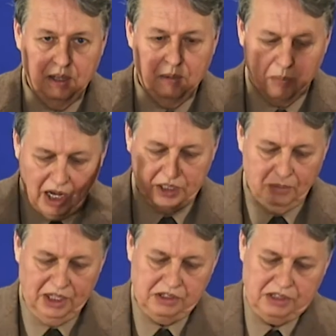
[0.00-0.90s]

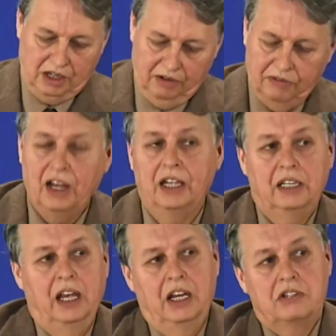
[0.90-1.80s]
monuments of
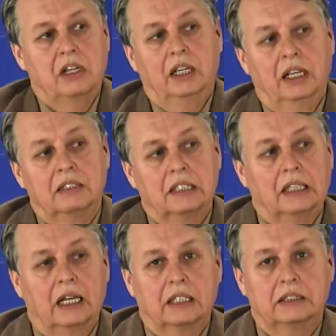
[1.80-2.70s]
unaging
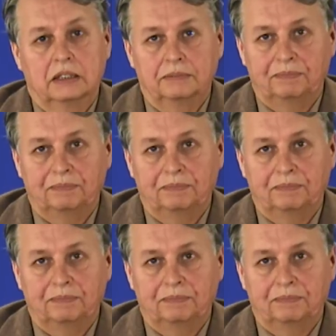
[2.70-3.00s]
intellect.